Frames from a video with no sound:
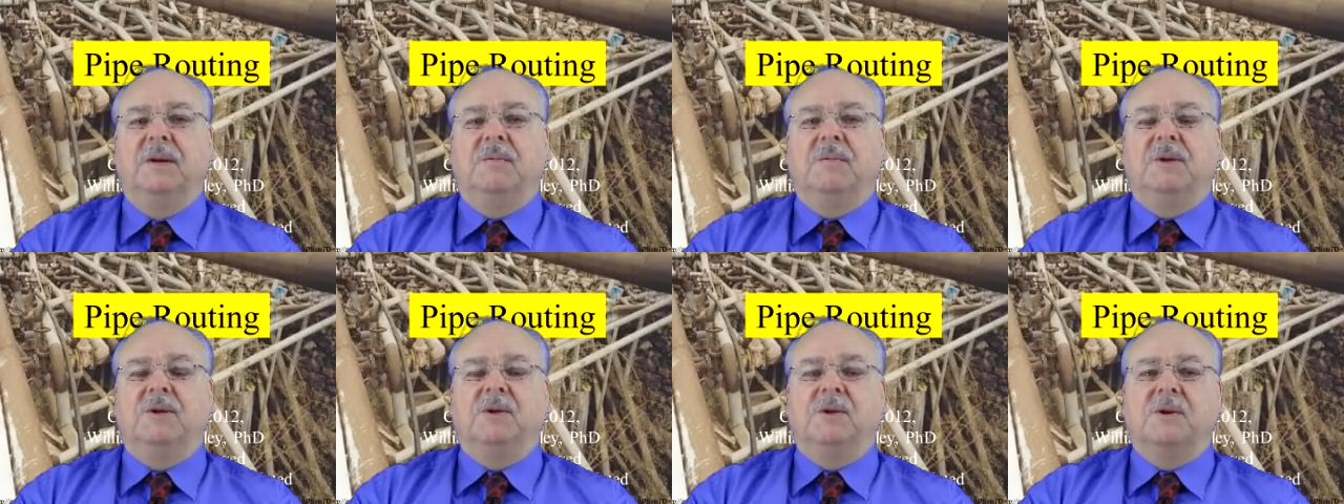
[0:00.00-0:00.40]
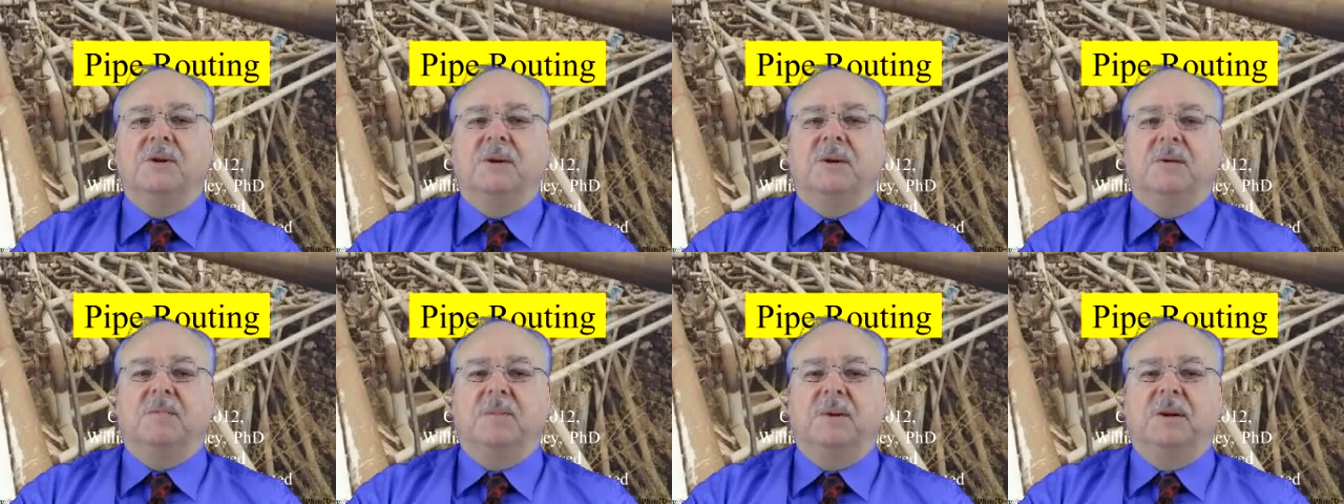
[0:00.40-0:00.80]
Be sure and
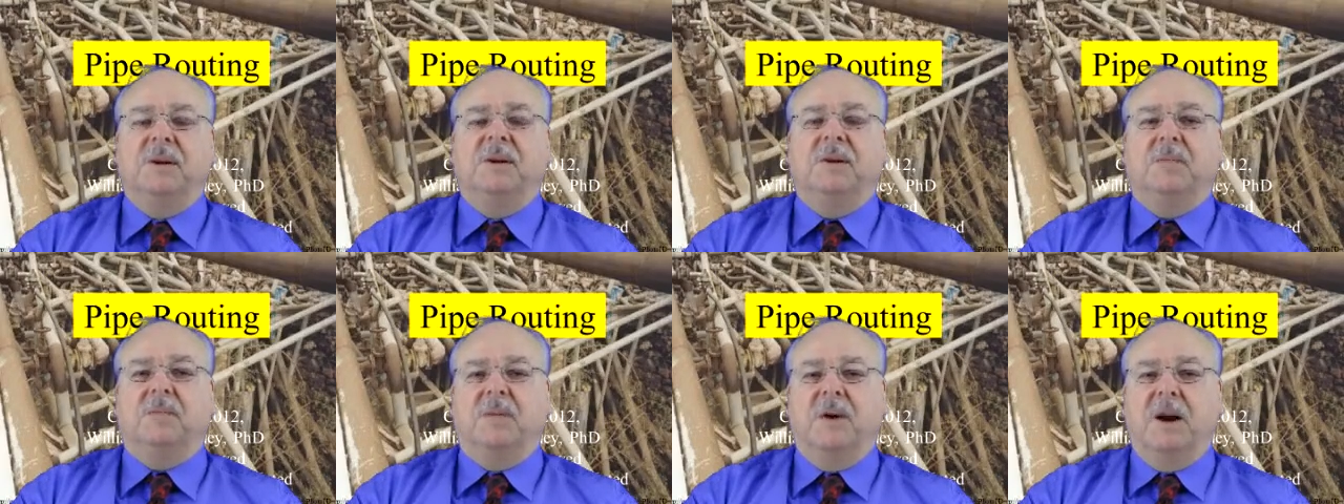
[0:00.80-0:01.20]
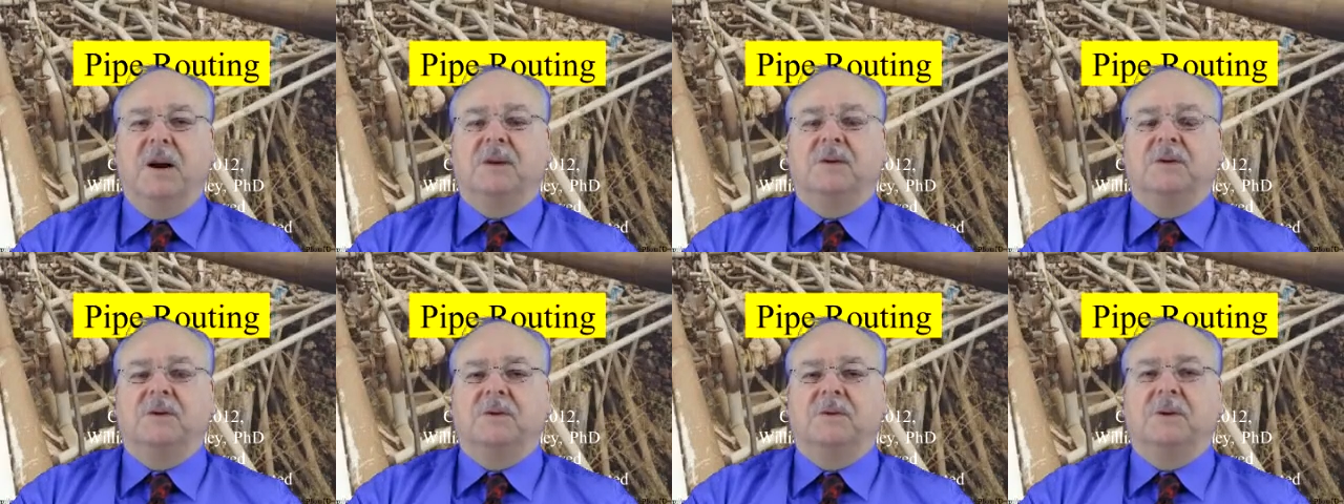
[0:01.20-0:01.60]
complete the
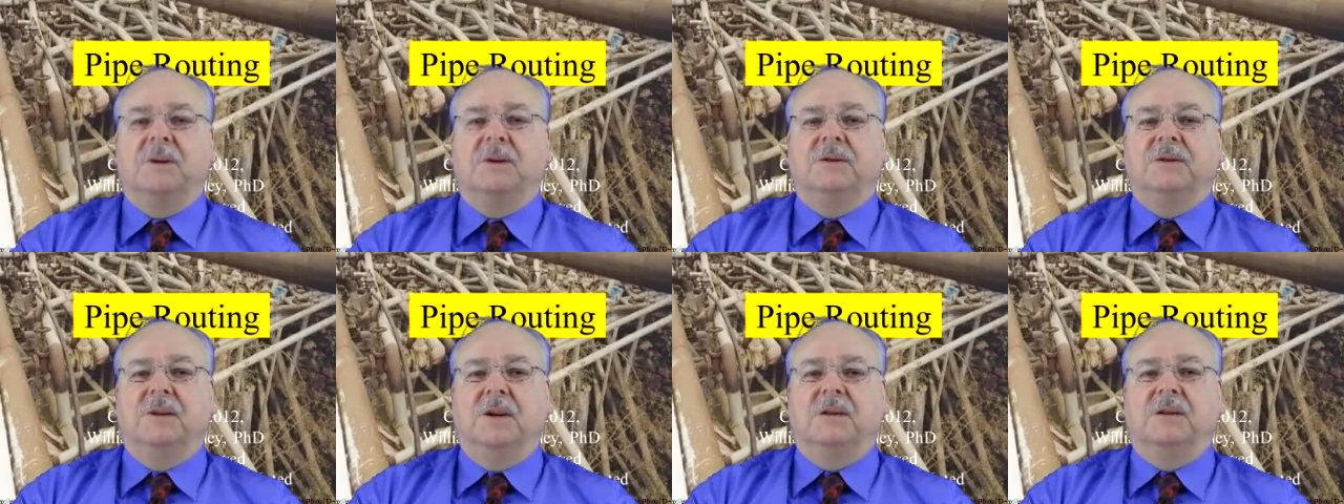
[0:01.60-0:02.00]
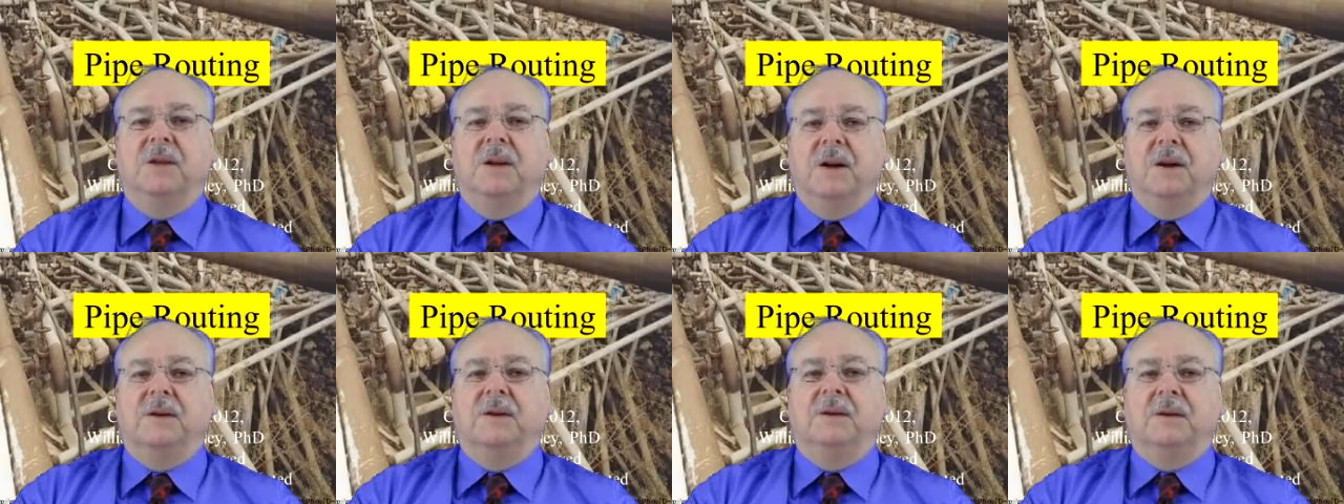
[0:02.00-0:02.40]
practice quiz at the
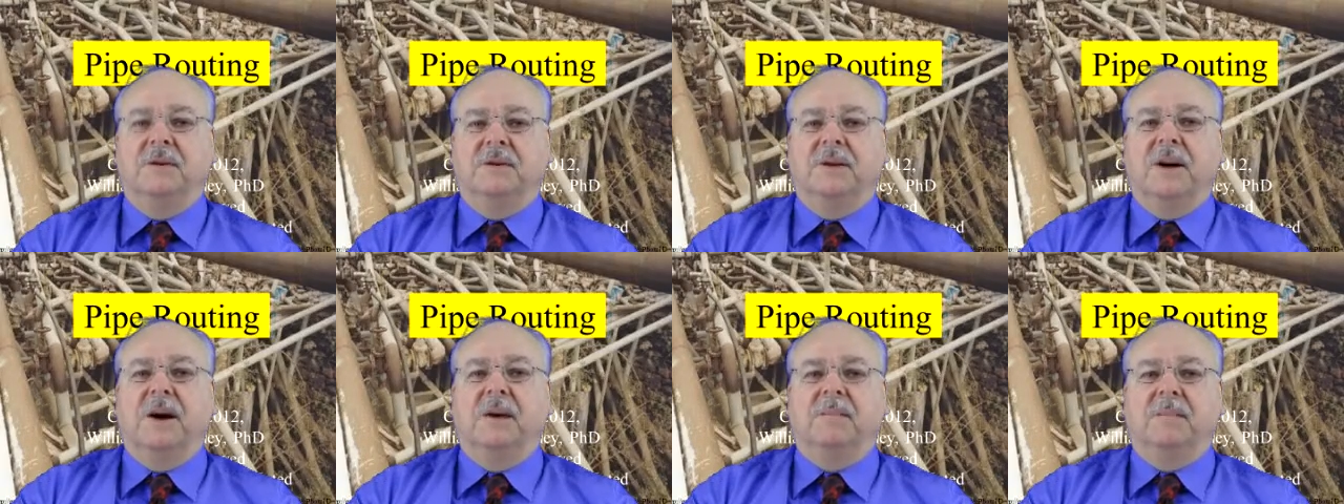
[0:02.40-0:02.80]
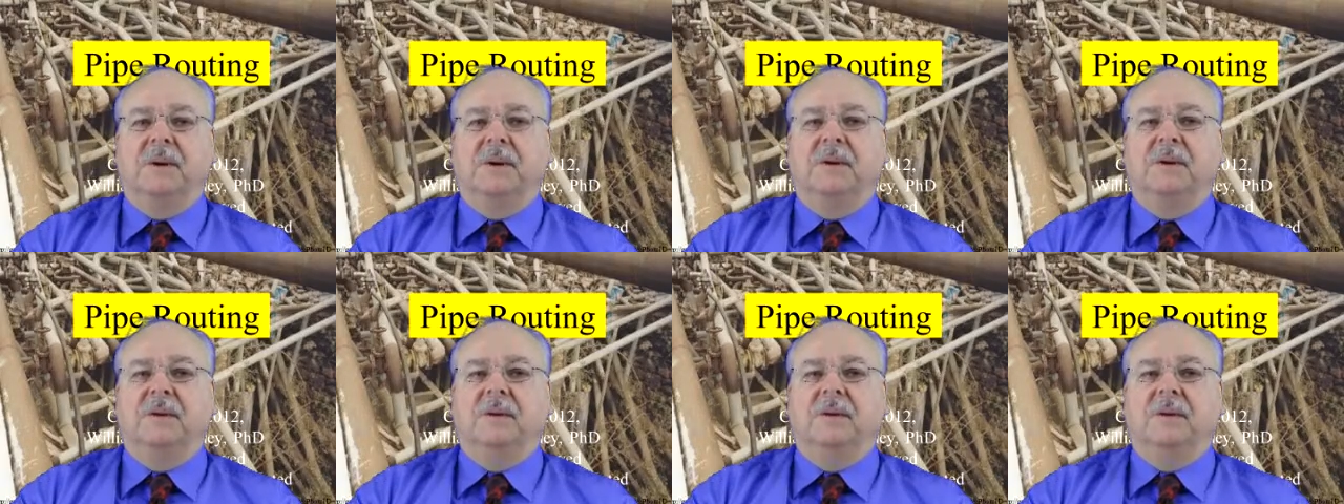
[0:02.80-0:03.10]
end of the topic.